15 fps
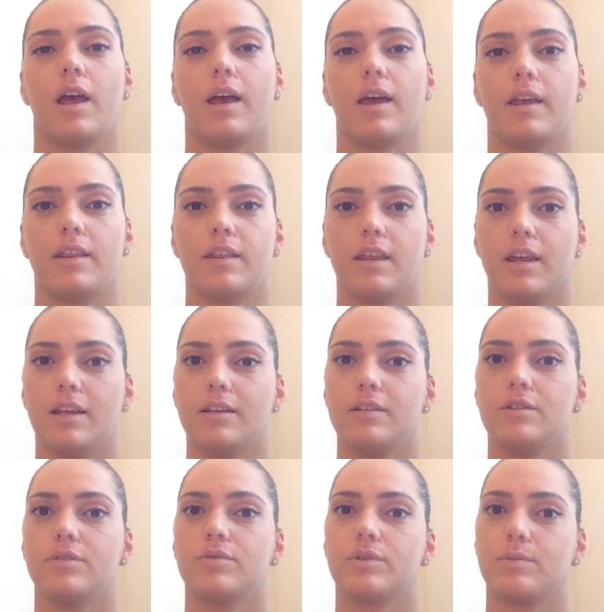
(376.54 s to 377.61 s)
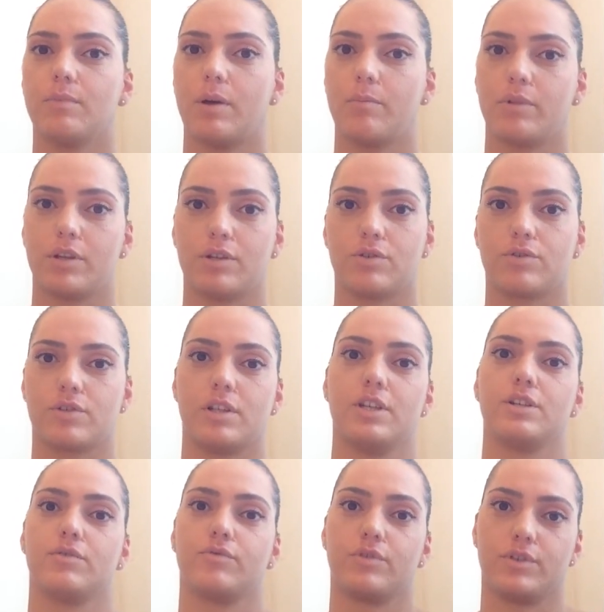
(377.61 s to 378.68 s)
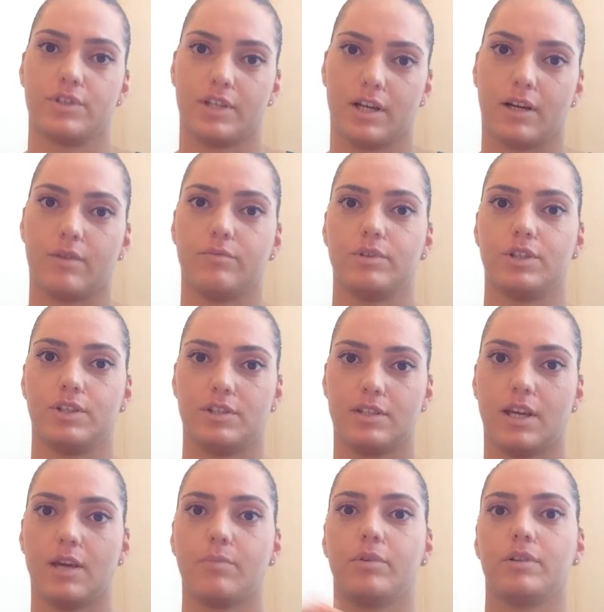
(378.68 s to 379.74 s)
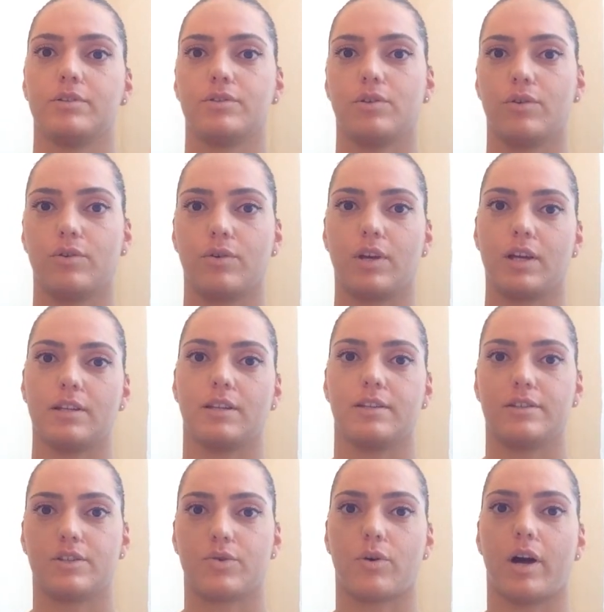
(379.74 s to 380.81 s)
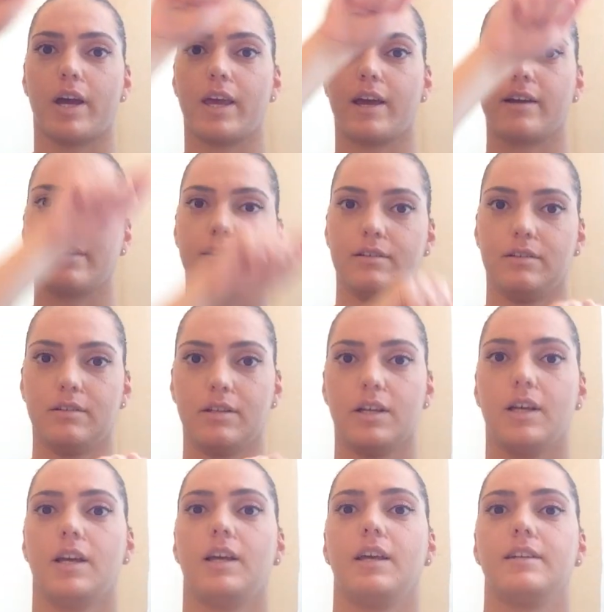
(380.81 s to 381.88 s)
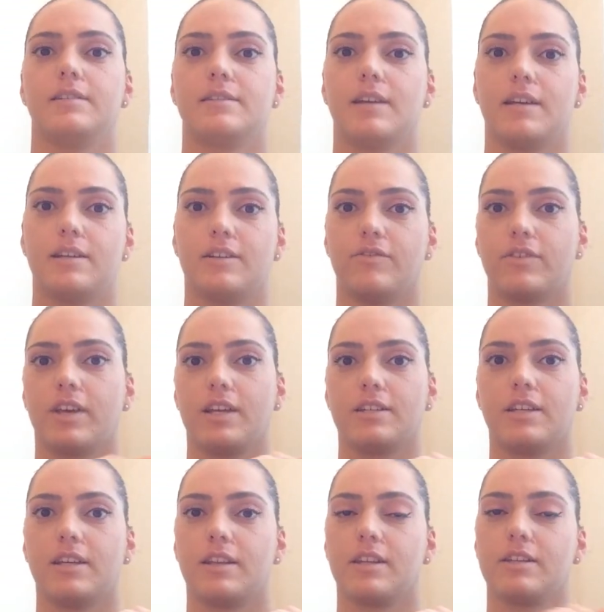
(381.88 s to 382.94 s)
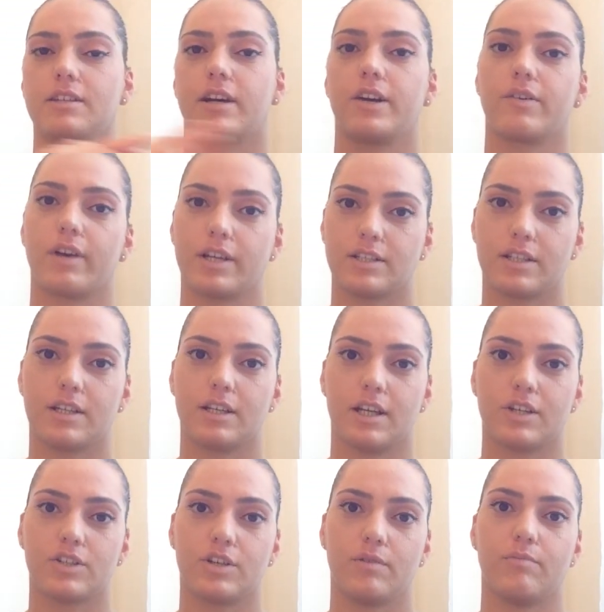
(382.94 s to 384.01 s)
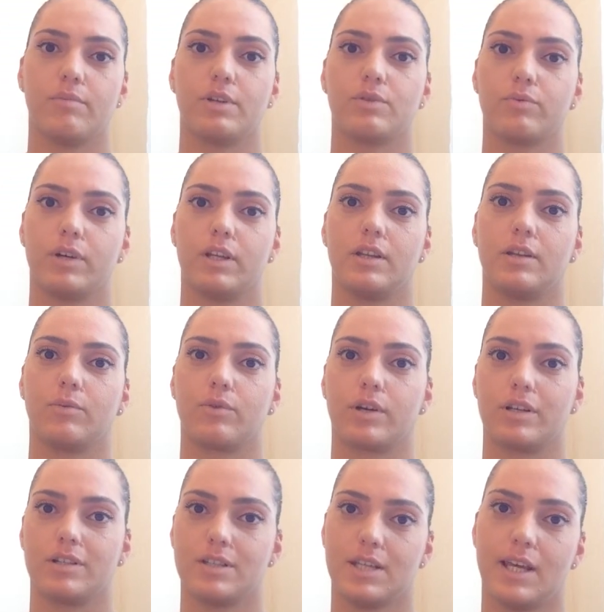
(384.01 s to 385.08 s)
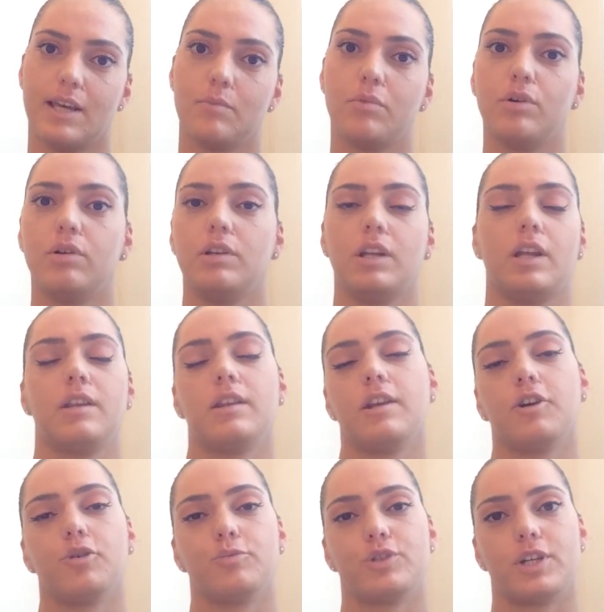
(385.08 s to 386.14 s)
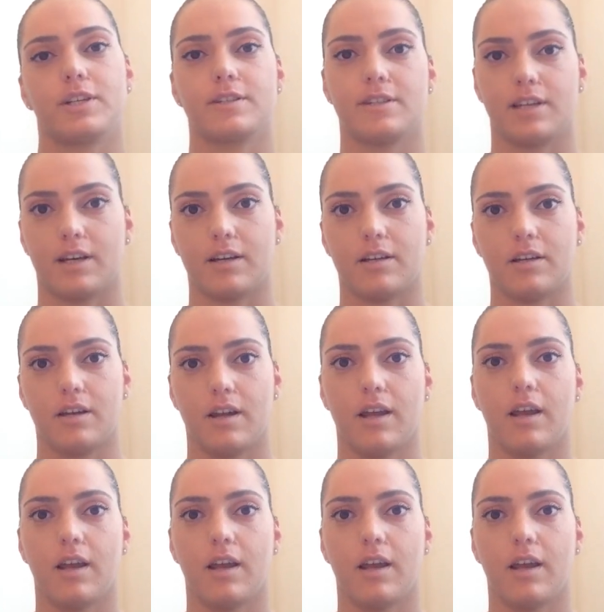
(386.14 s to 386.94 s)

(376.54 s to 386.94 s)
and then you remember the translation for seran, which is table, and so you get this triangle, instead of getting the direct connection between the word table and the object seran.